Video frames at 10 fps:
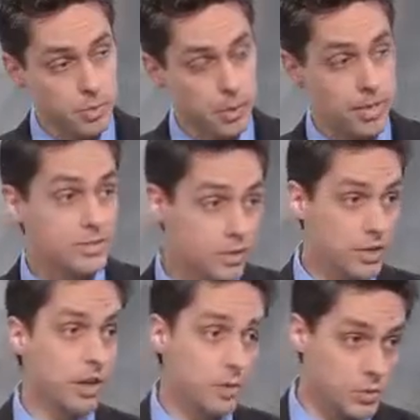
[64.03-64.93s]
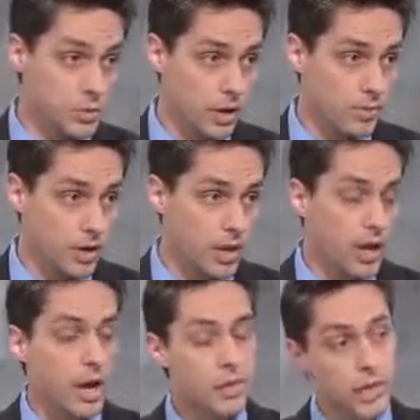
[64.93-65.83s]
blood, that's the yellow stuff,
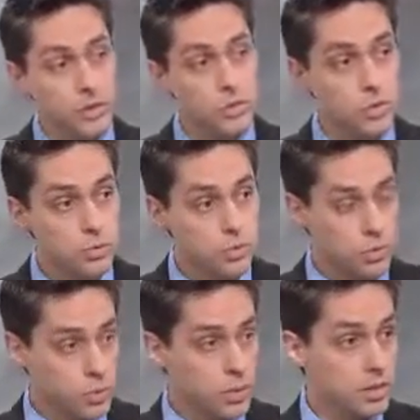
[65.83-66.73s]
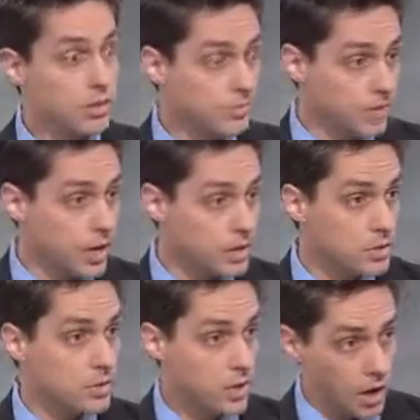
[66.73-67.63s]
and that's used to treat the
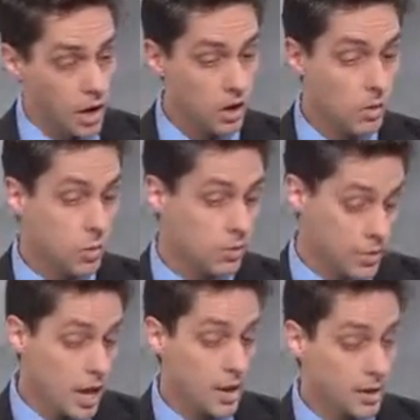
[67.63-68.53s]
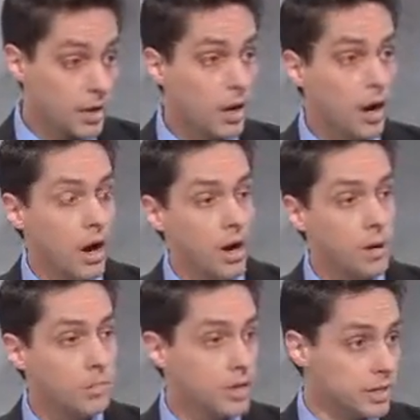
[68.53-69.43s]
face or the neck
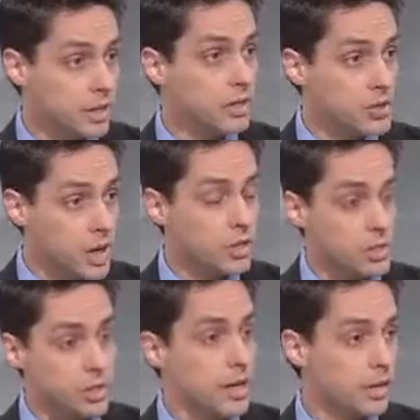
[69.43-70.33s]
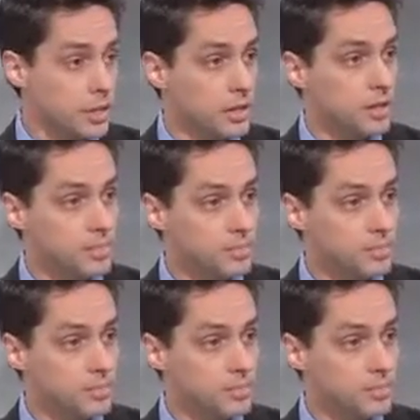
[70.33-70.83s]
in an injection technique.